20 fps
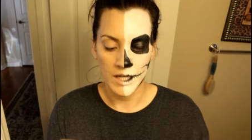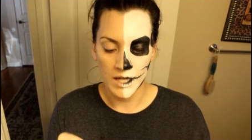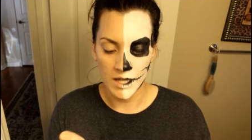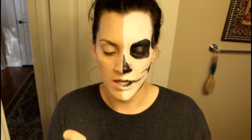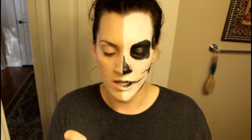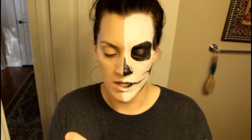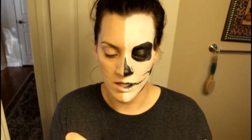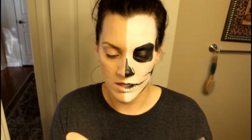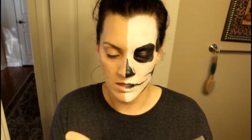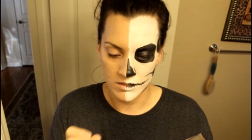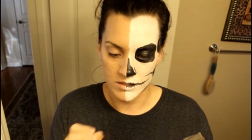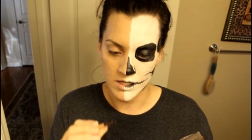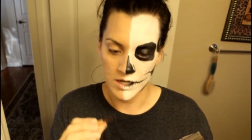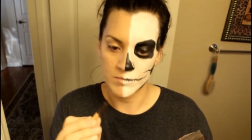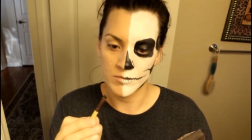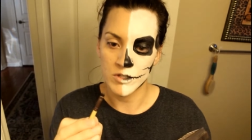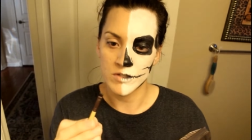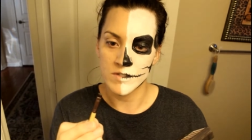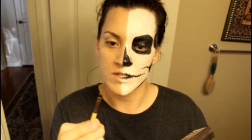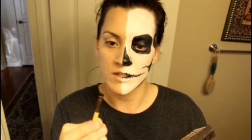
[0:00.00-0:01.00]
and
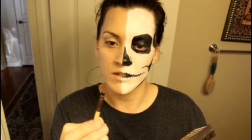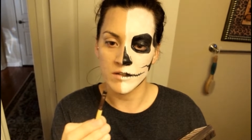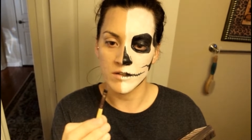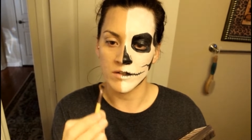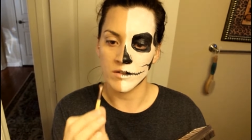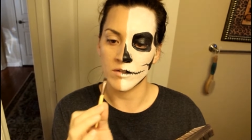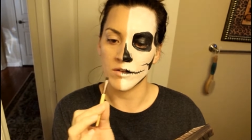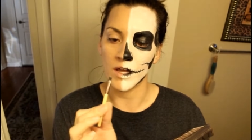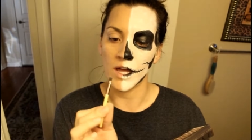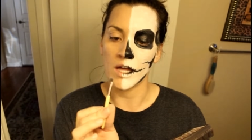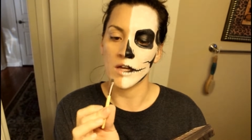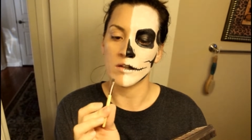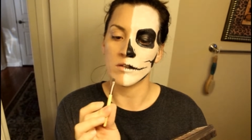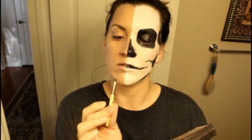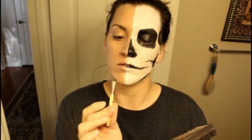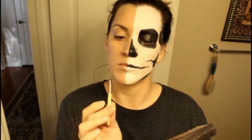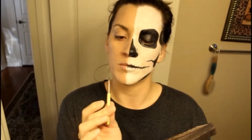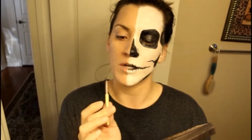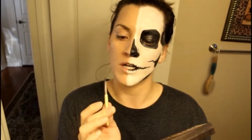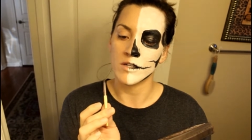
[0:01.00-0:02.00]
I'm using a little
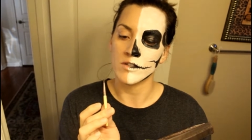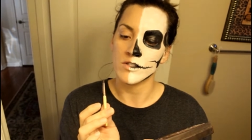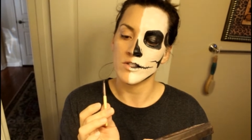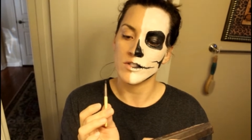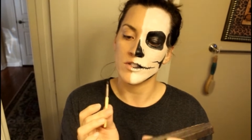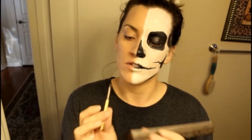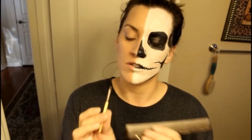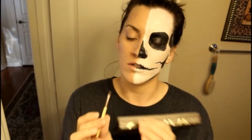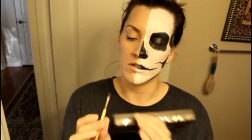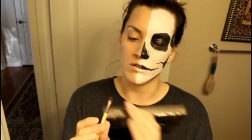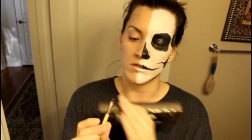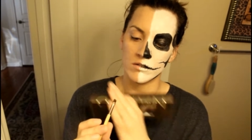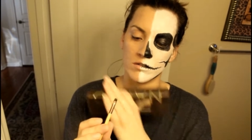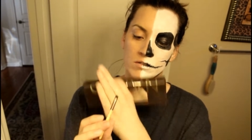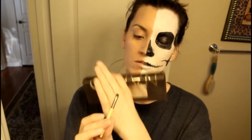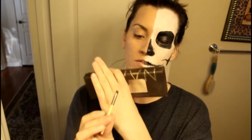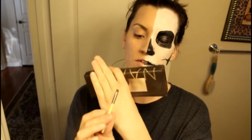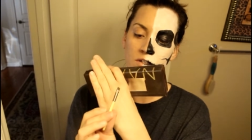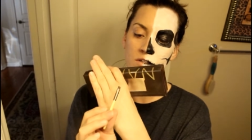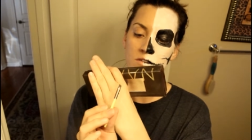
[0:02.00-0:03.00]
angled brush. I don't know
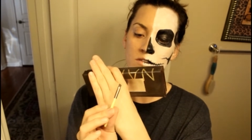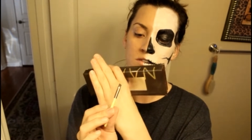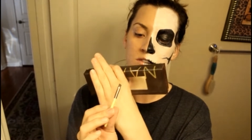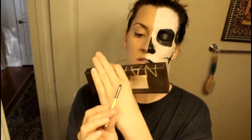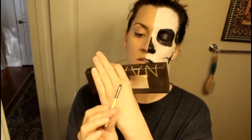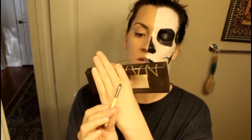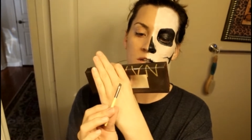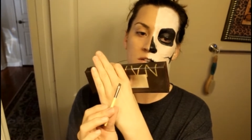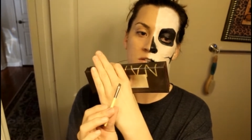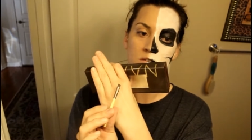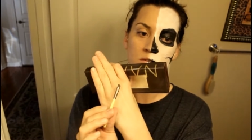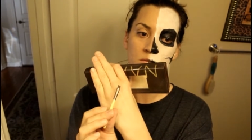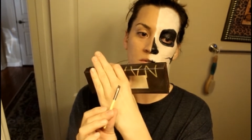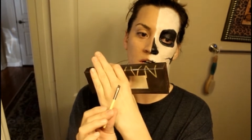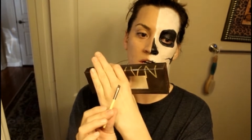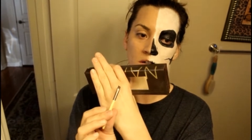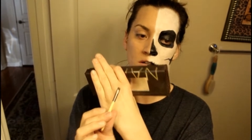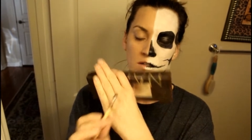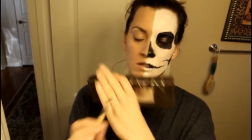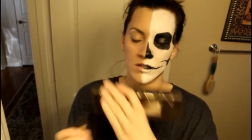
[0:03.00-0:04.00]
if you can see that too
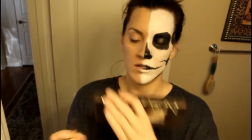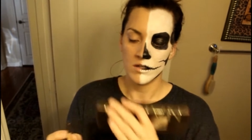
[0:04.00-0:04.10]
well,